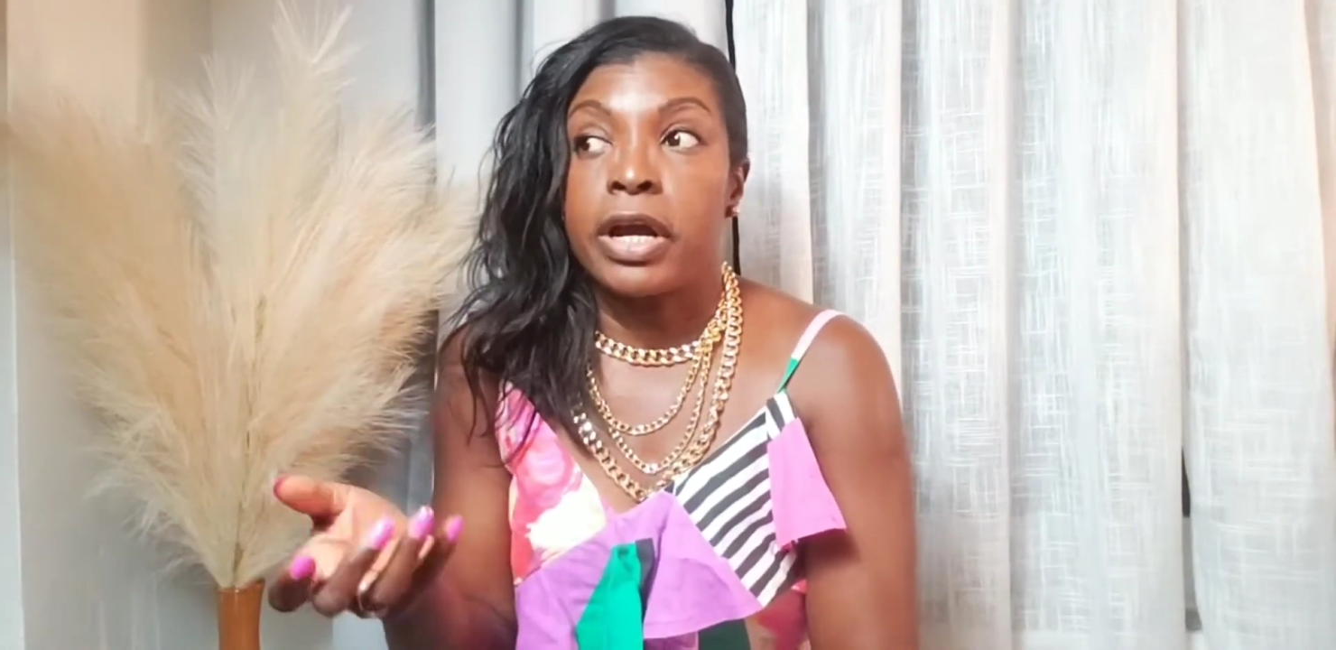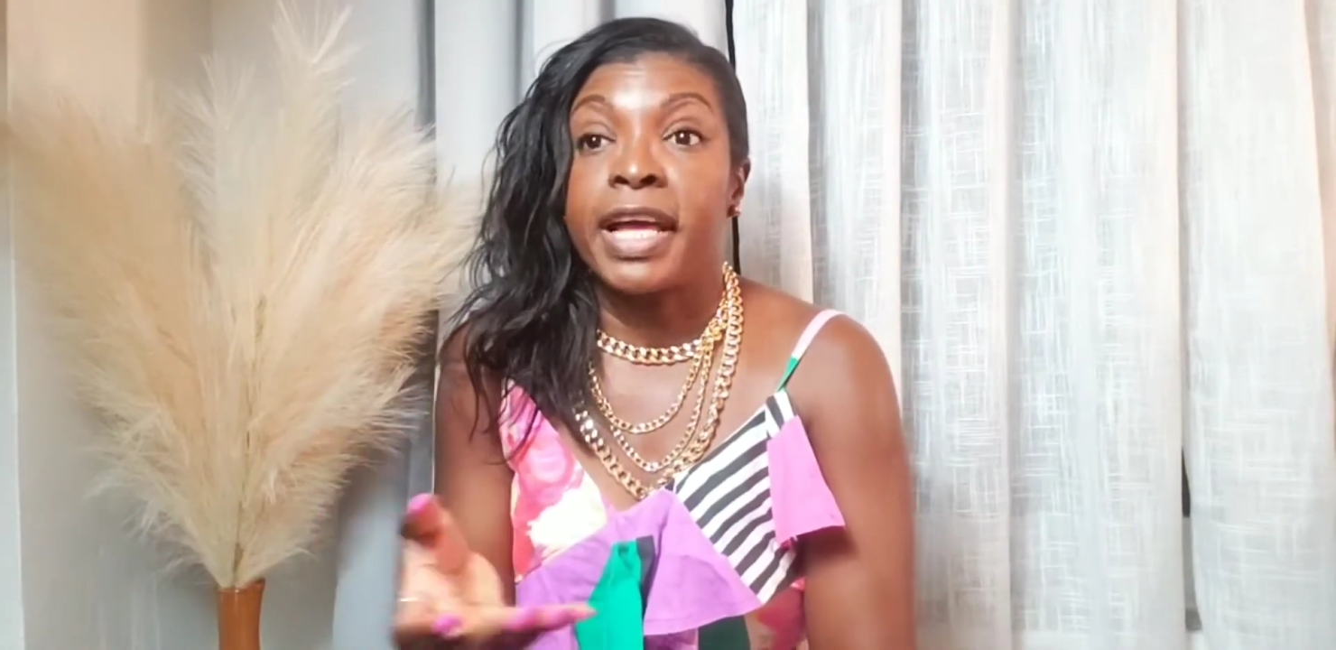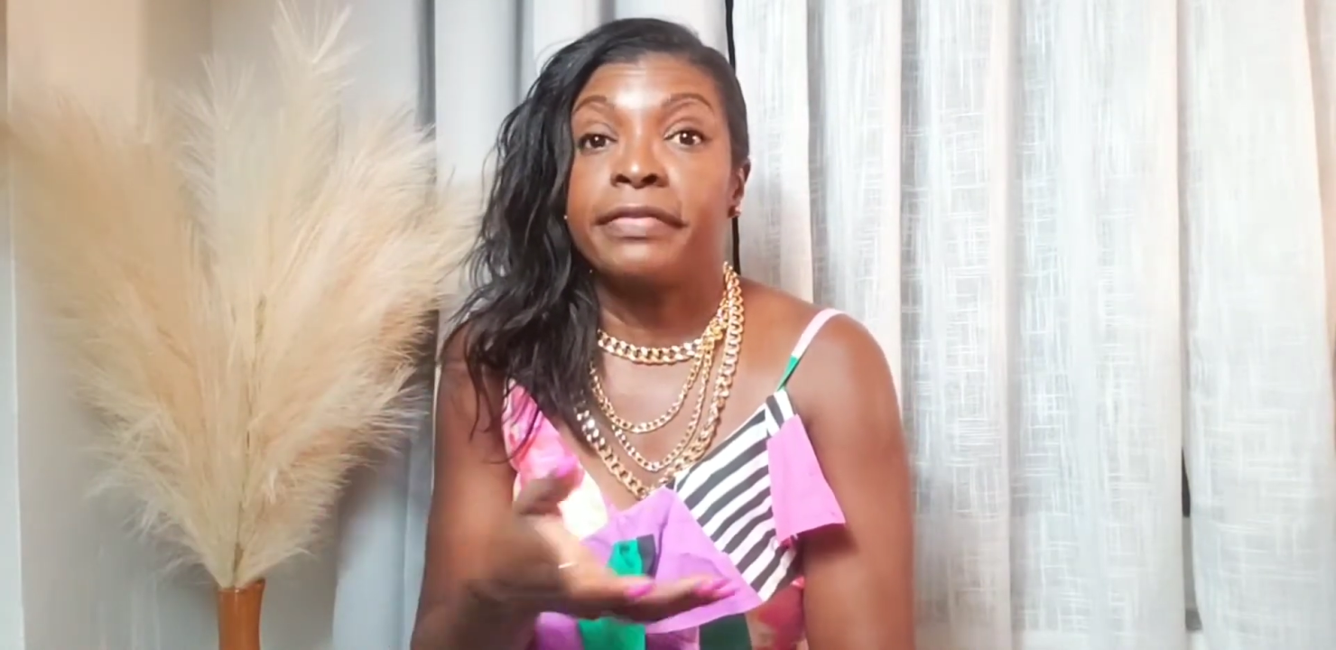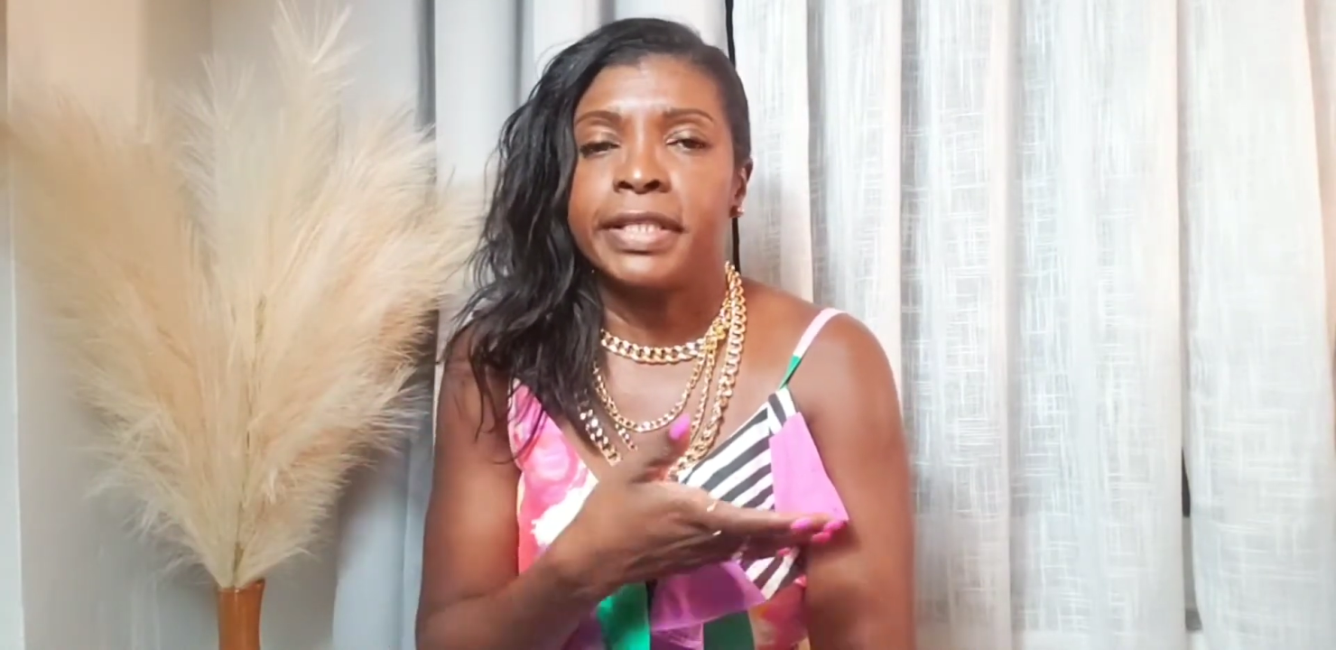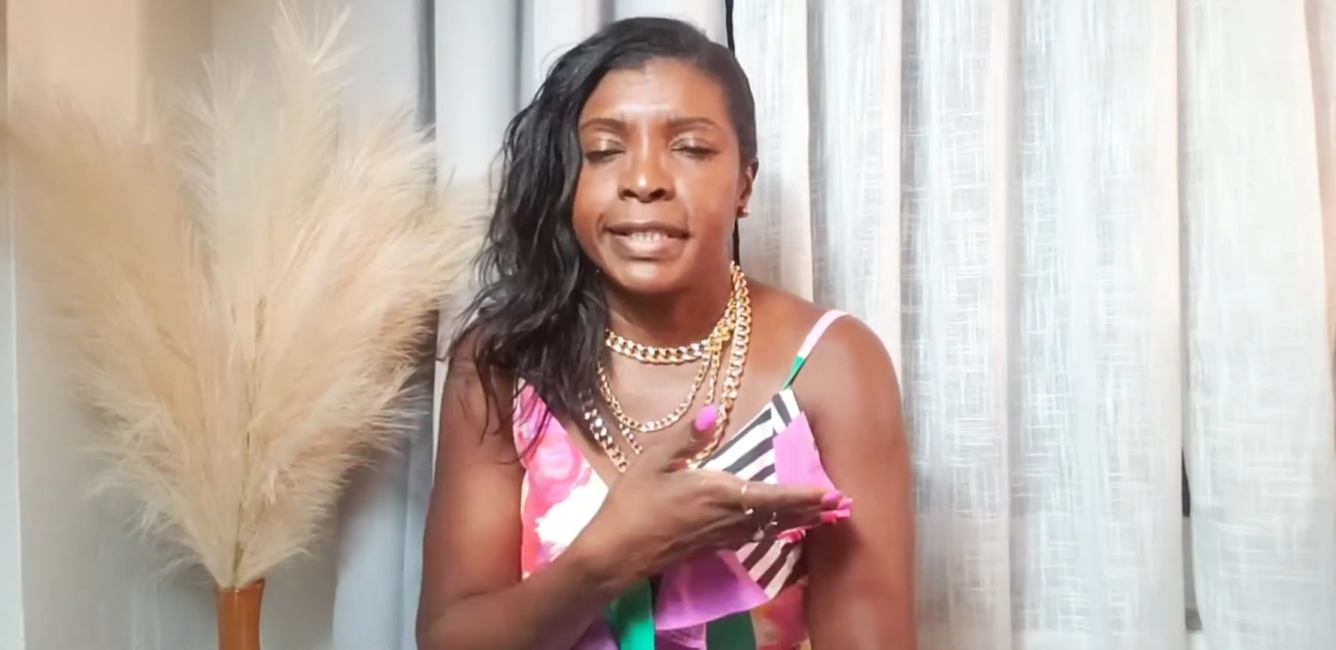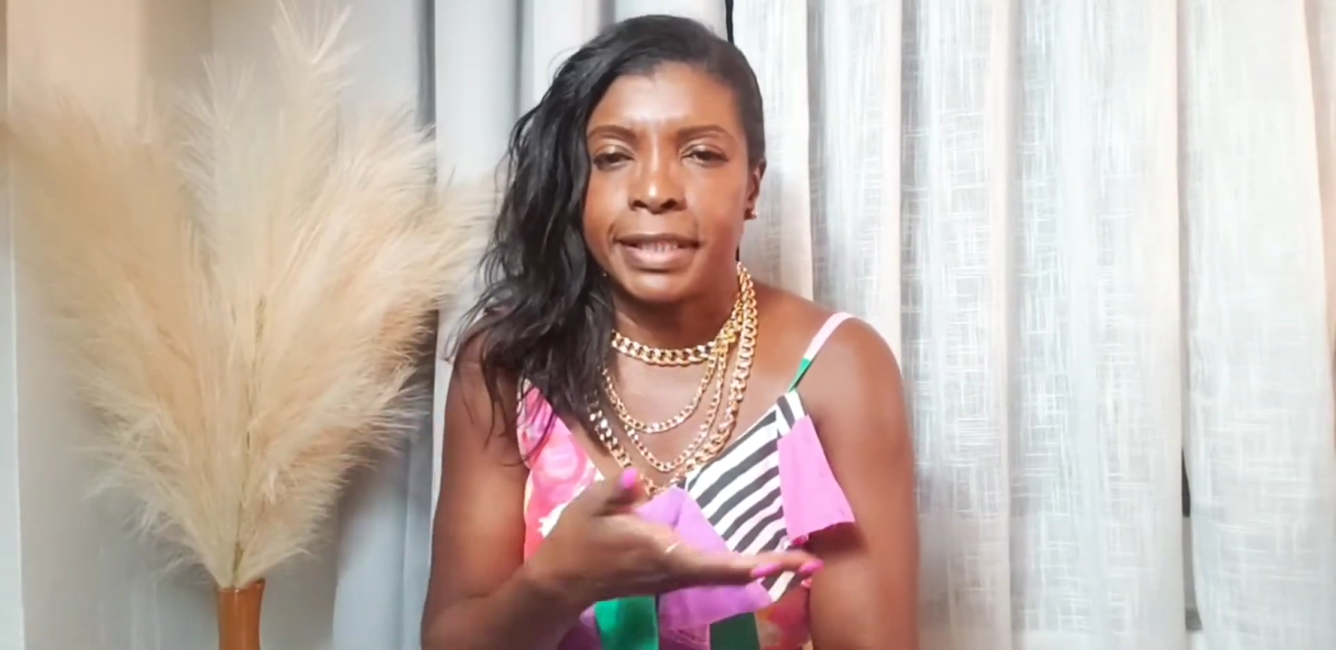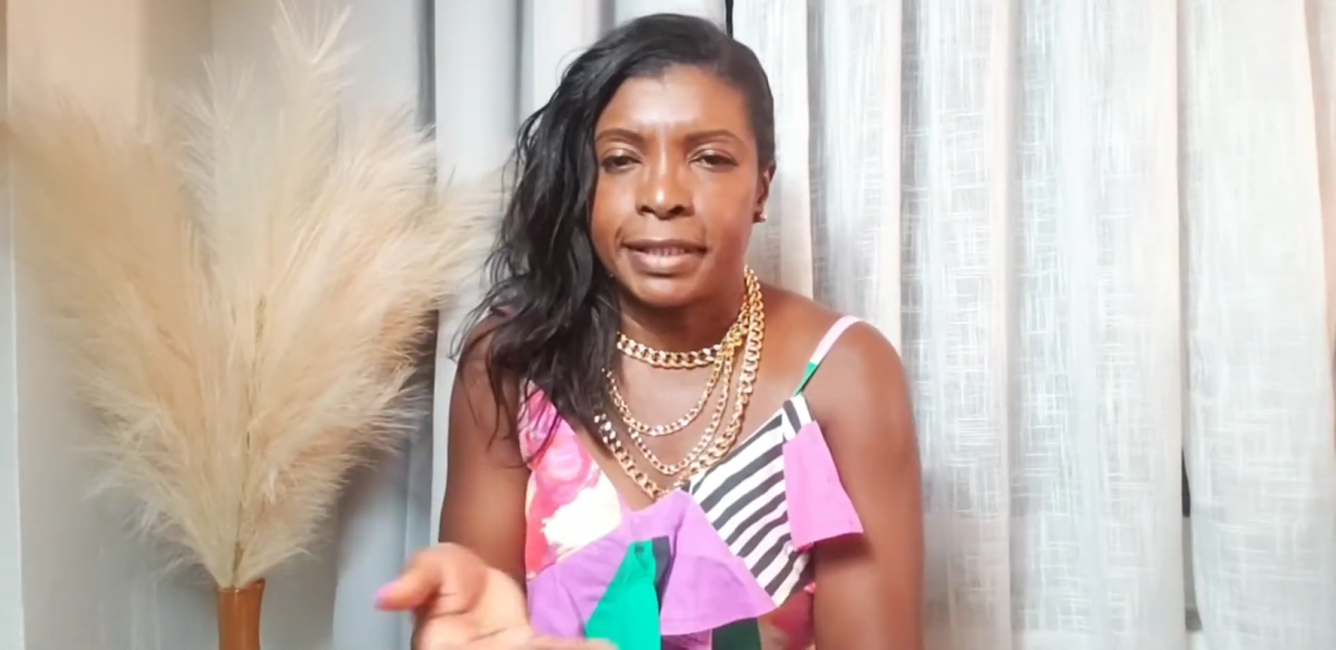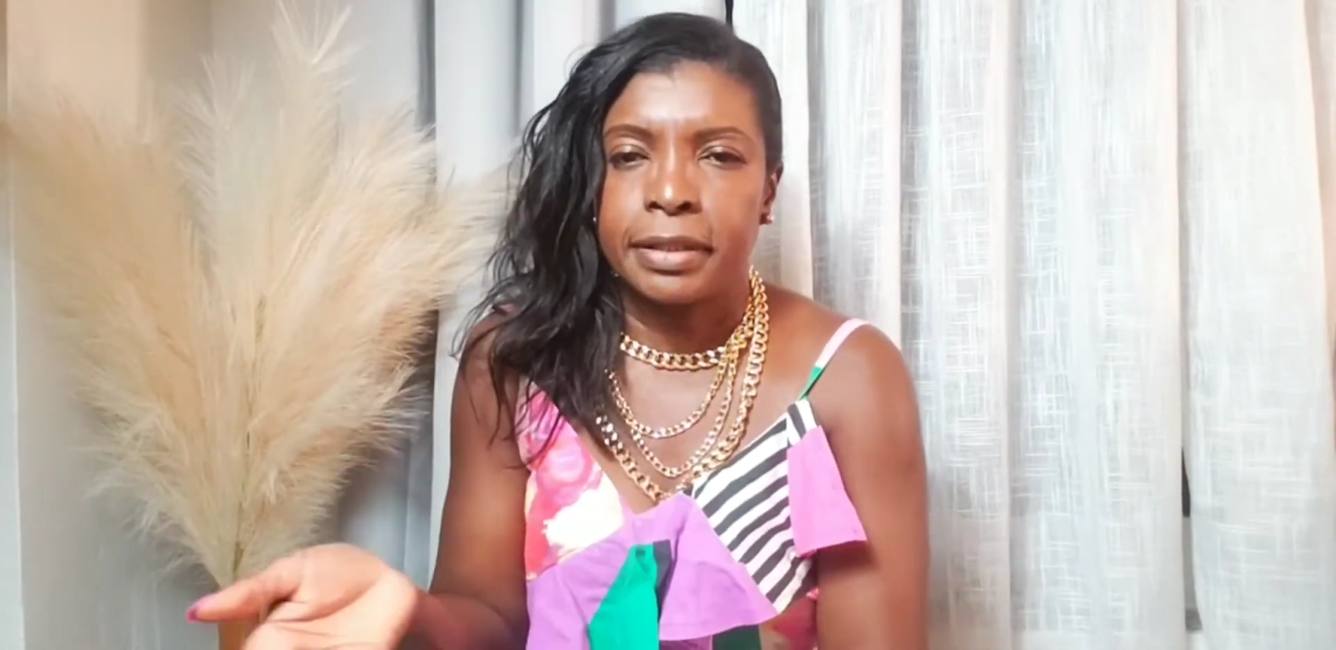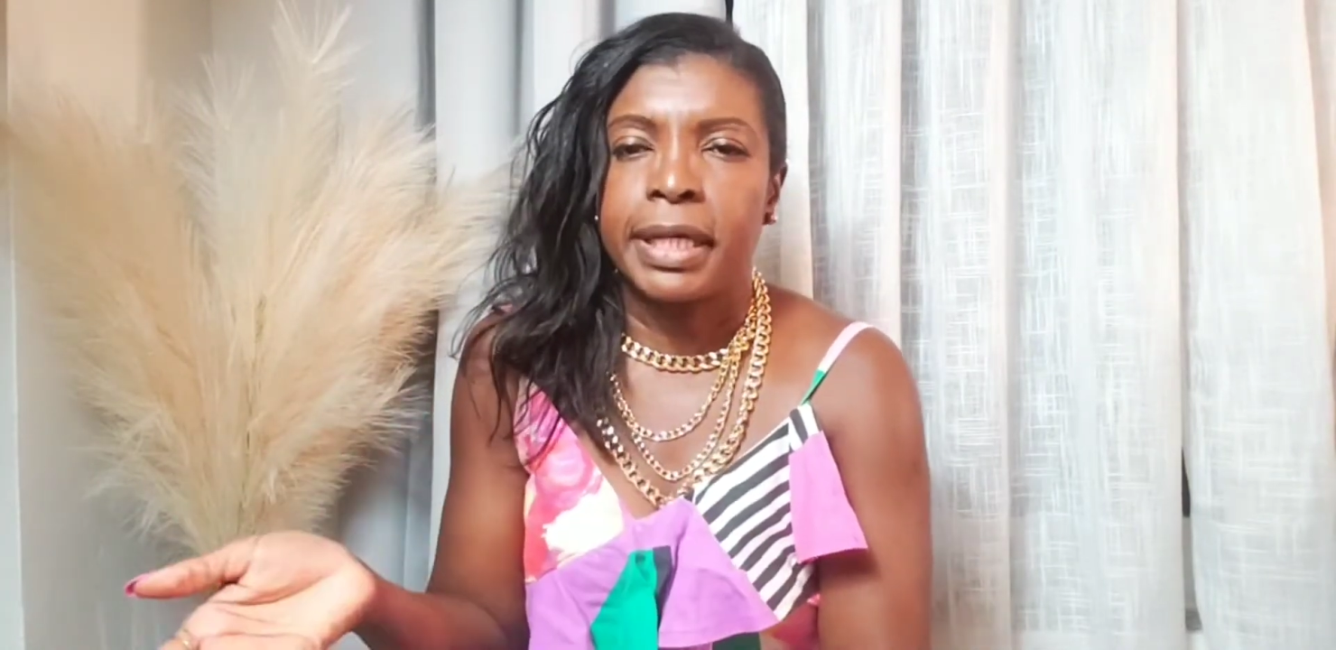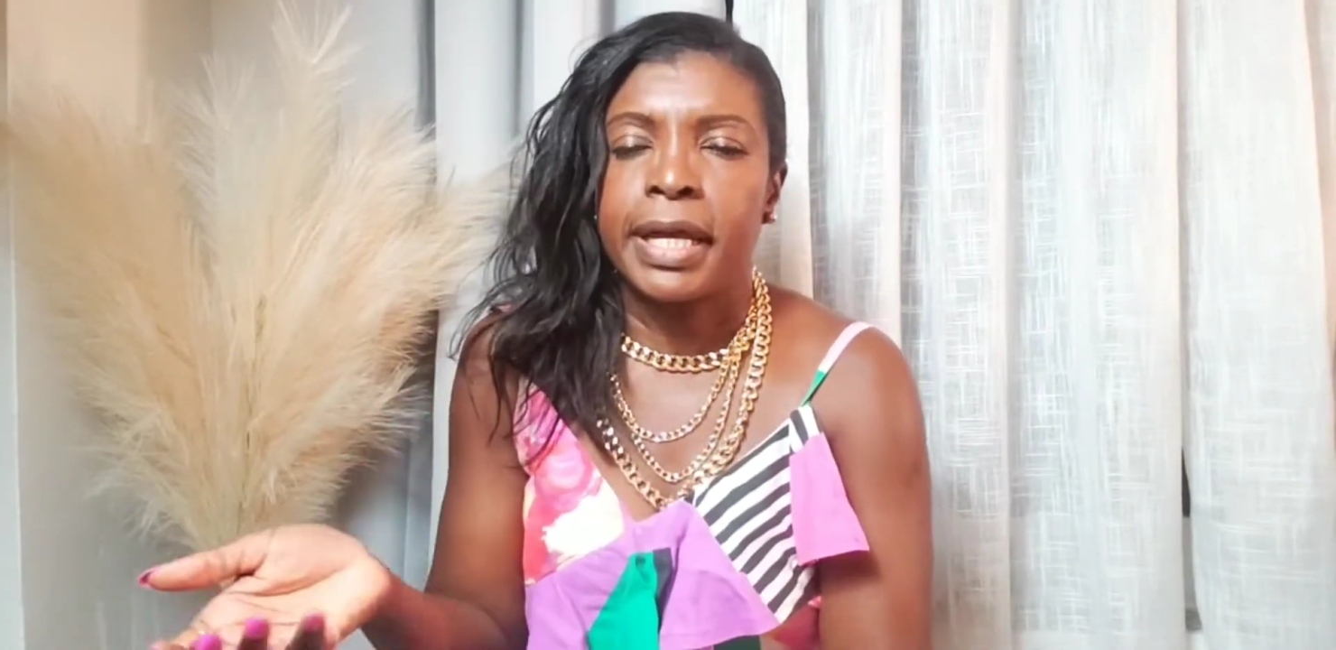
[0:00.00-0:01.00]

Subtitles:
I've insisted that the